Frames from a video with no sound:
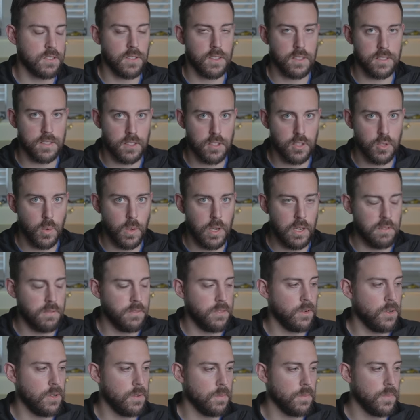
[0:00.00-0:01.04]
So that's a 12
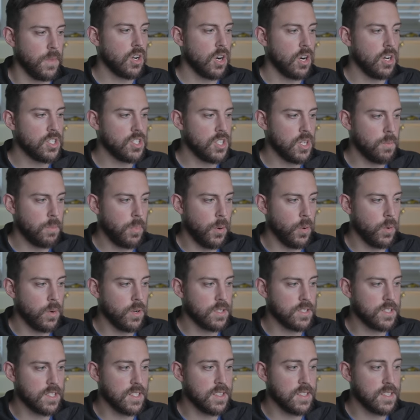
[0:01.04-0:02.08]
volt. Charging
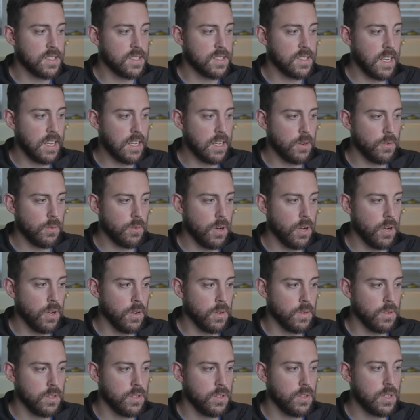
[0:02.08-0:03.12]
ports in the second
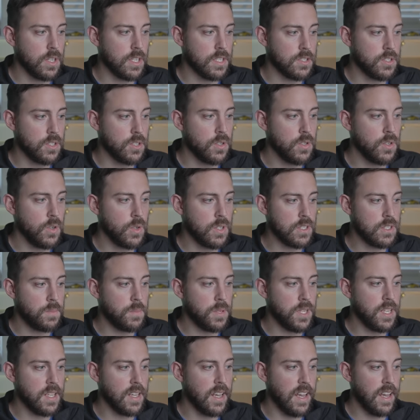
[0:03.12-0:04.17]
row, you get 2
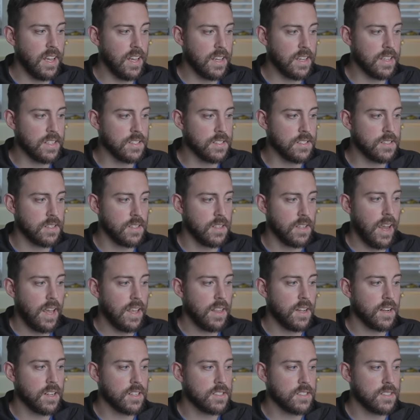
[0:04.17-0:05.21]
USB-As
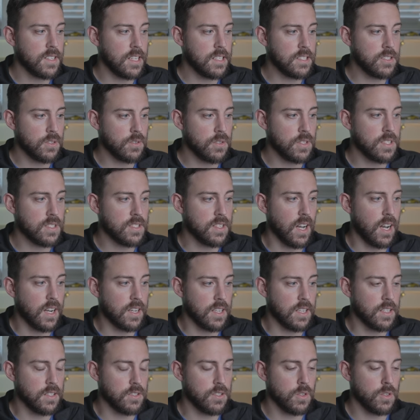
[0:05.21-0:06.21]
and an accessory socket.